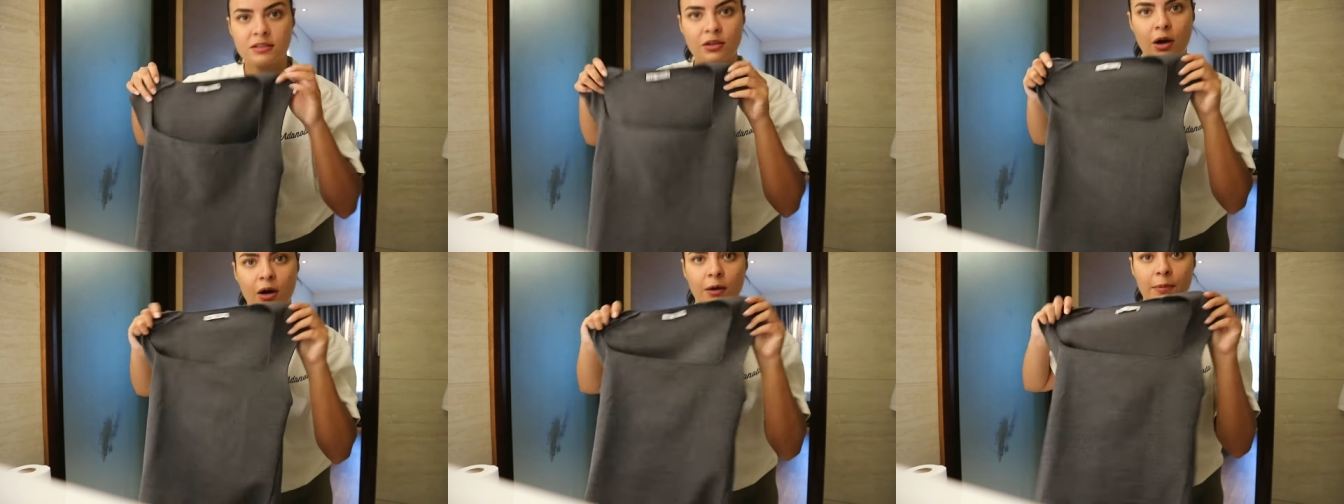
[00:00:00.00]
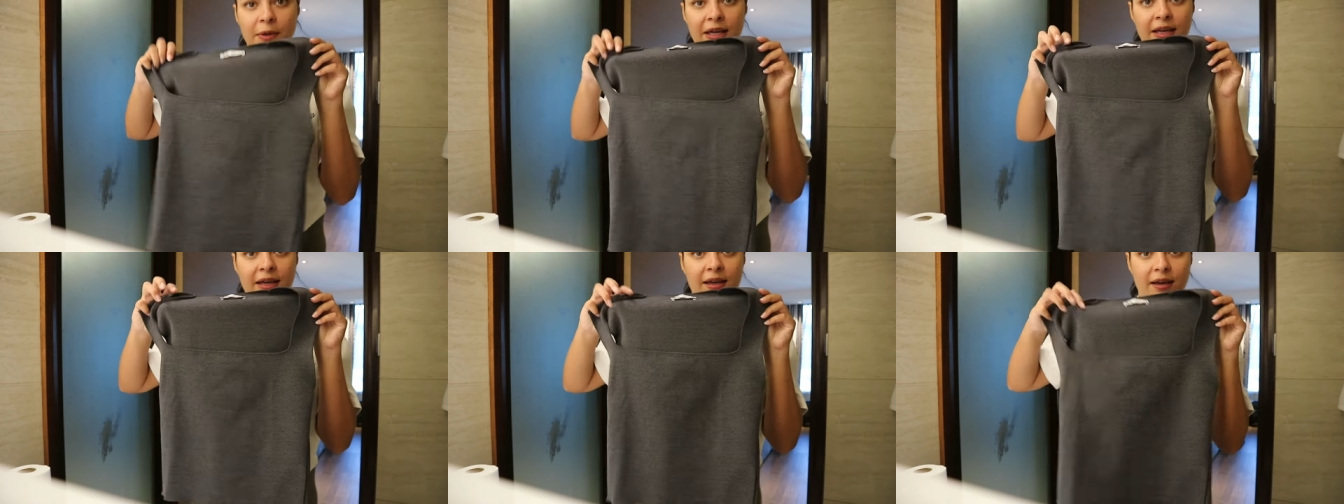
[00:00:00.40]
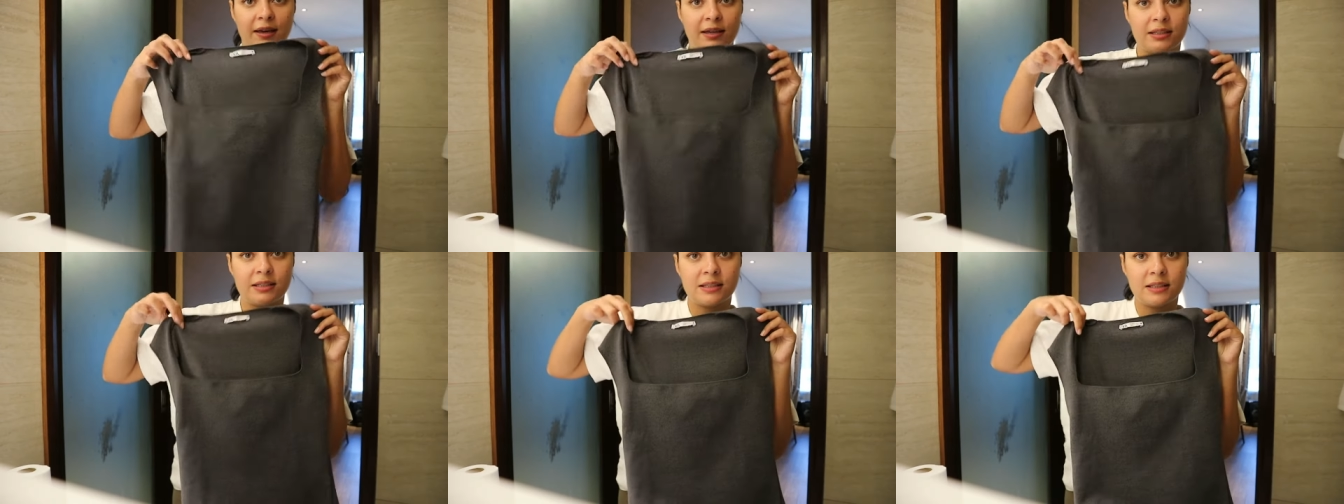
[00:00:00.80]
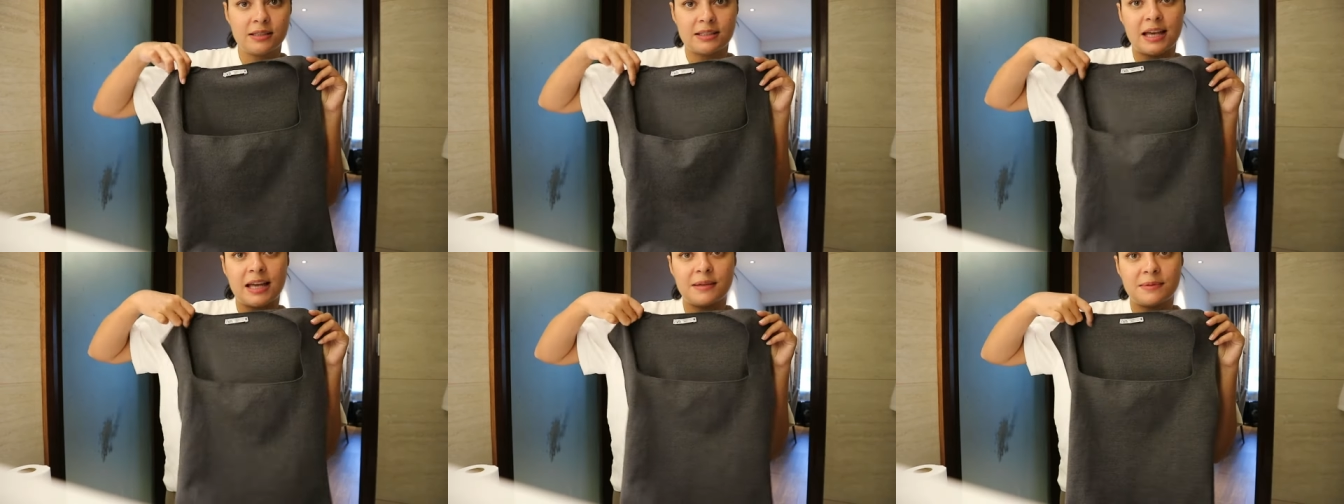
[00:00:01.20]
top here.
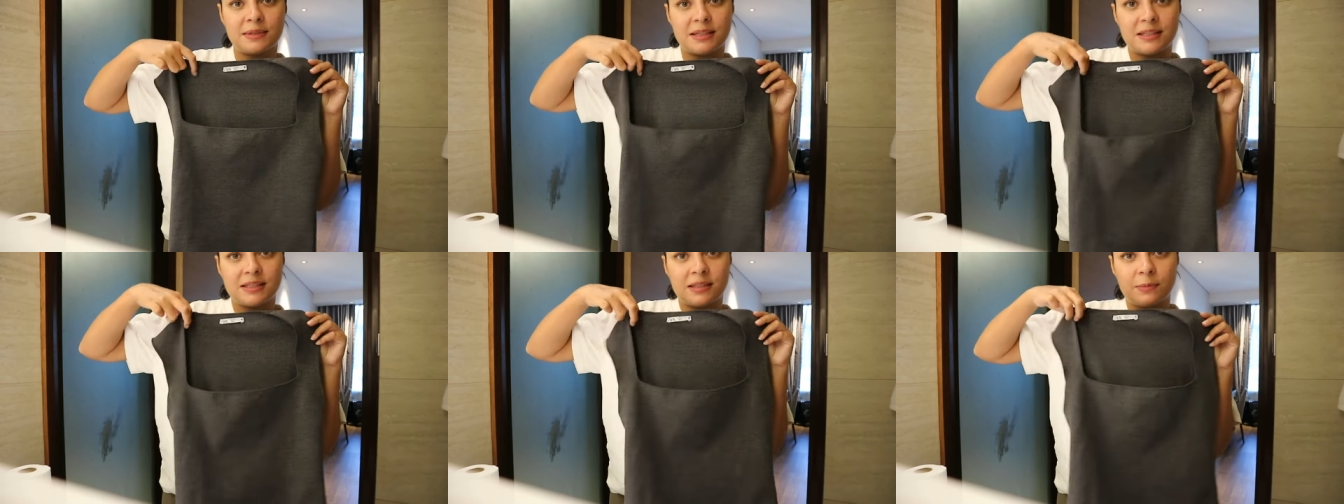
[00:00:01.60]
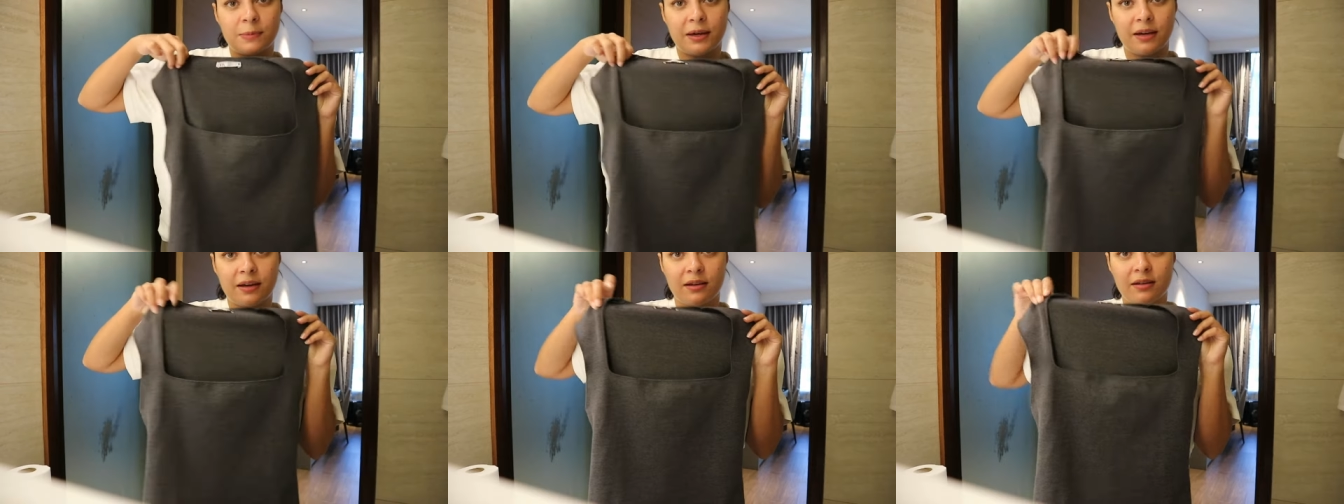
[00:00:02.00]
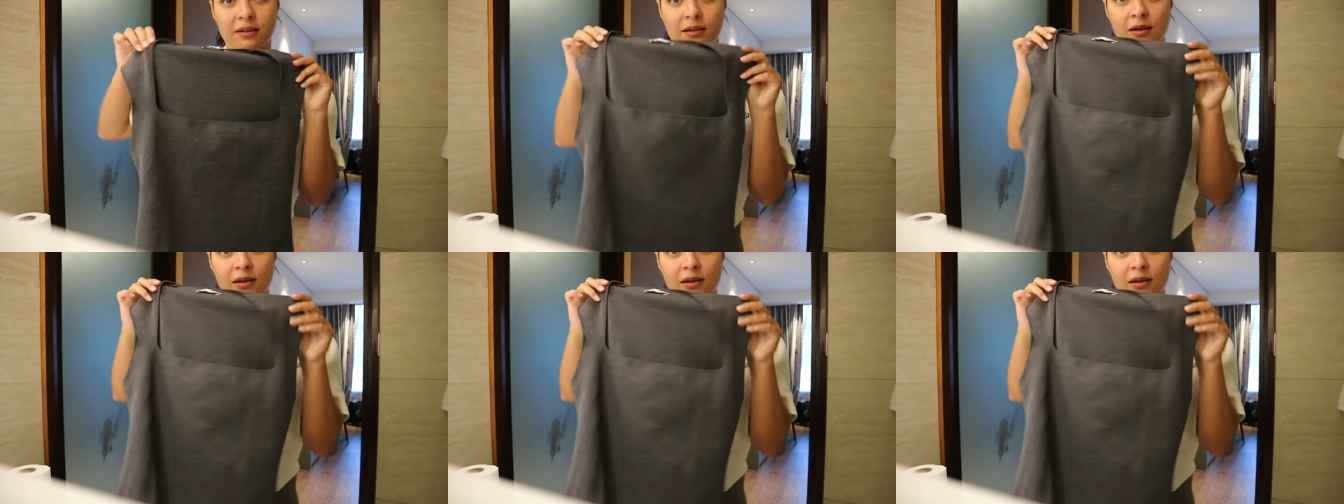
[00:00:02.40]
Tanim says it's a bit